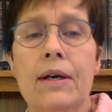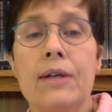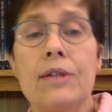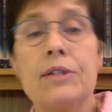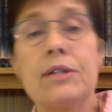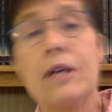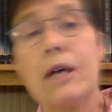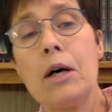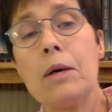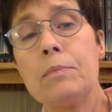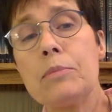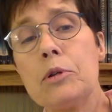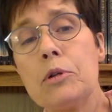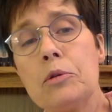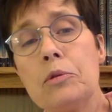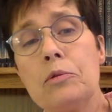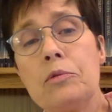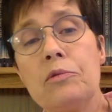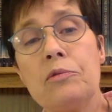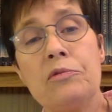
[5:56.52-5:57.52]
To help
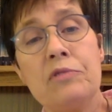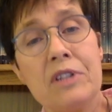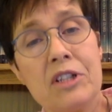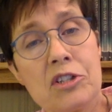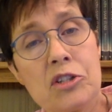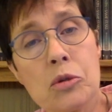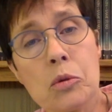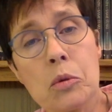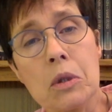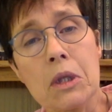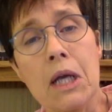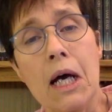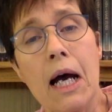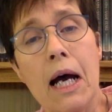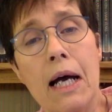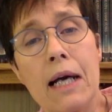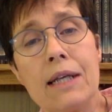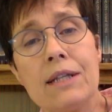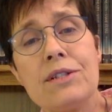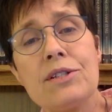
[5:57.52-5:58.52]
you
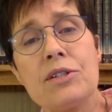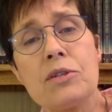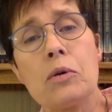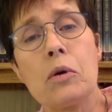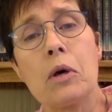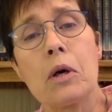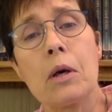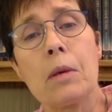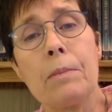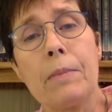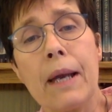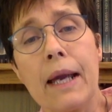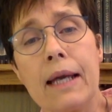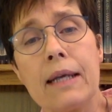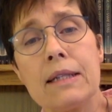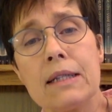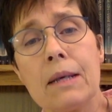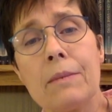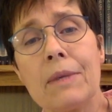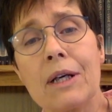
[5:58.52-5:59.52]
visualize your
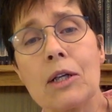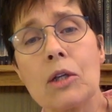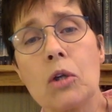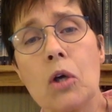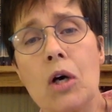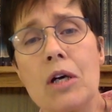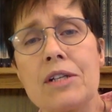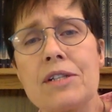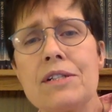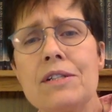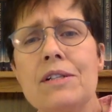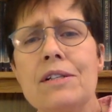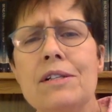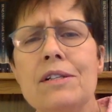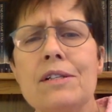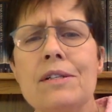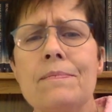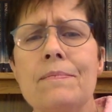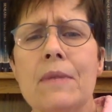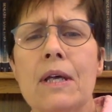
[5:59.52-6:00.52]
pandemic
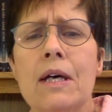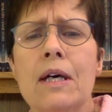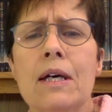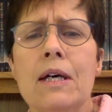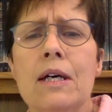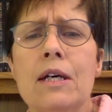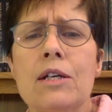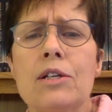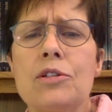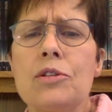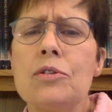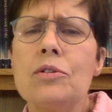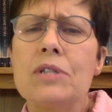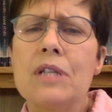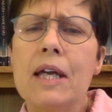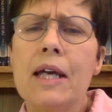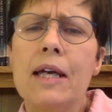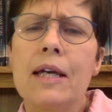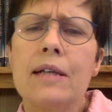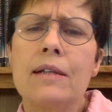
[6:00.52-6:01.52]
losses,
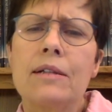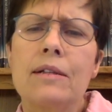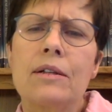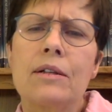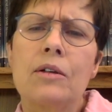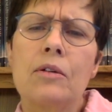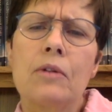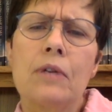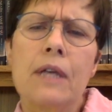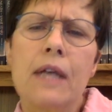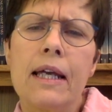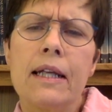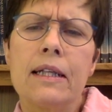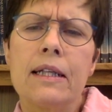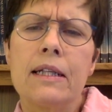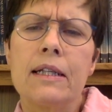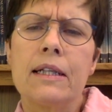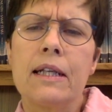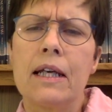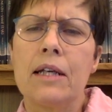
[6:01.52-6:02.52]
Suzanne
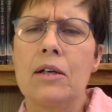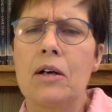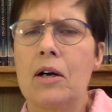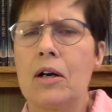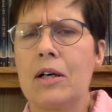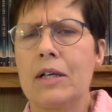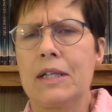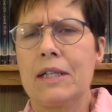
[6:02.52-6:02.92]
created an art